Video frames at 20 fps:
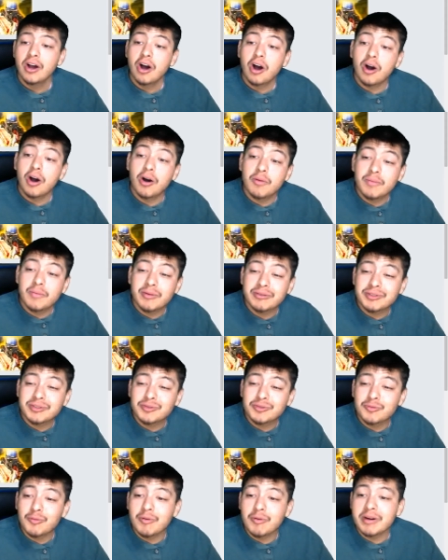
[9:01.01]

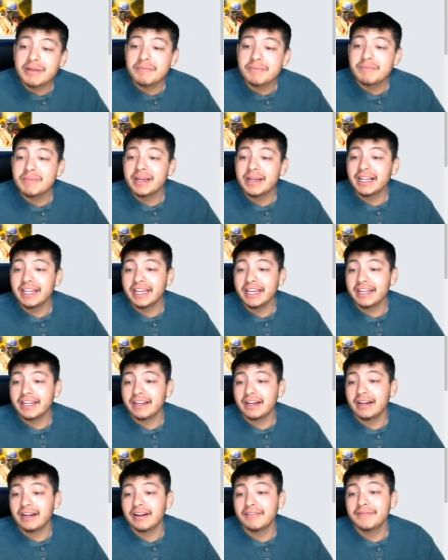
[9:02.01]
almost one million
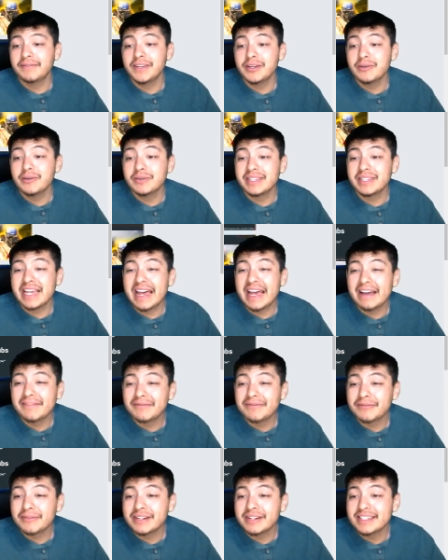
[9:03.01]
uh, views
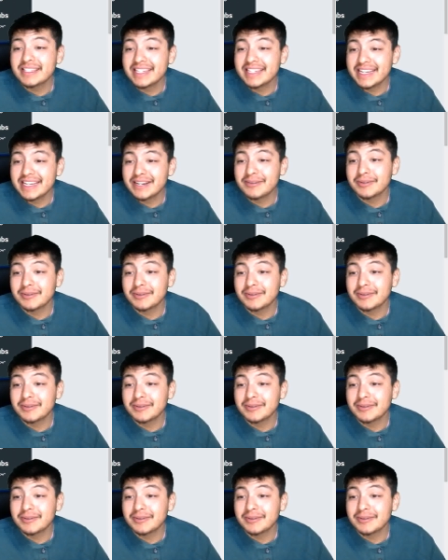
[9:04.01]
every single